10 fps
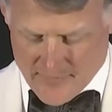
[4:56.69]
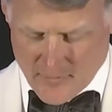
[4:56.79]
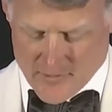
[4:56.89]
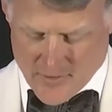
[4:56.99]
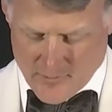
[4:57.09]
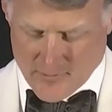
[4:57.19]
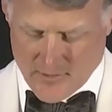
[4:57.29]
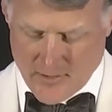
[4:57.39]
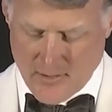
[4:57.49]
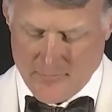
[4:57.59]
for her term
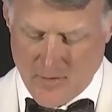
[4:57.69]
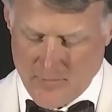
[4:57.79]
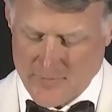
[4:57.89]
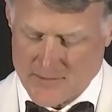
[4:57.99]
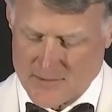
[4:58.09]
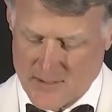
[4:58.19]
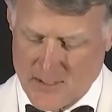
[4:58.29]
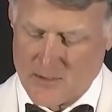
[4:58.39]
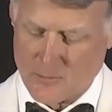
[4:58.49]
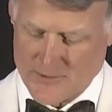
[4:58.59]
of office
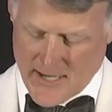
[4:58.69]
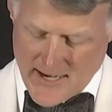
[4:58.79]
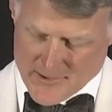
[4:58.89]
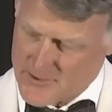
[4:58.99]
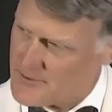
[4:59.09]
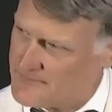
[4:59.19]
were dashed.